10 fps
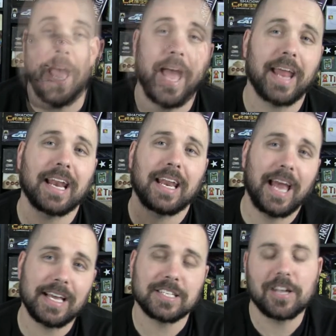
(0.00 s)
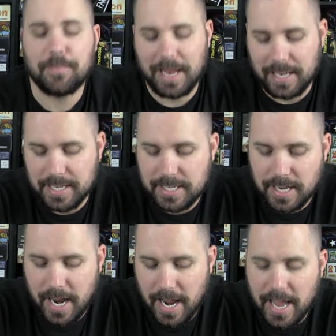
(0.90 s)
And last on my list
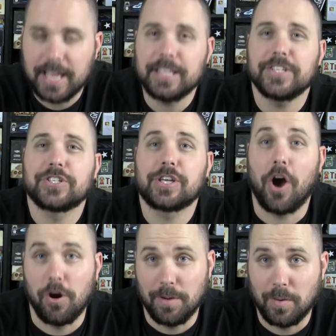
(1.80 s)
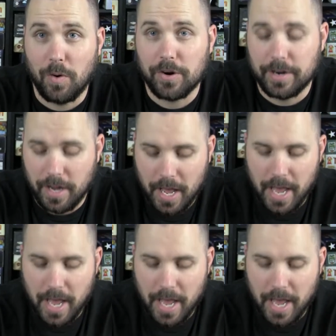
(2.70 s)
today is Coma Ward.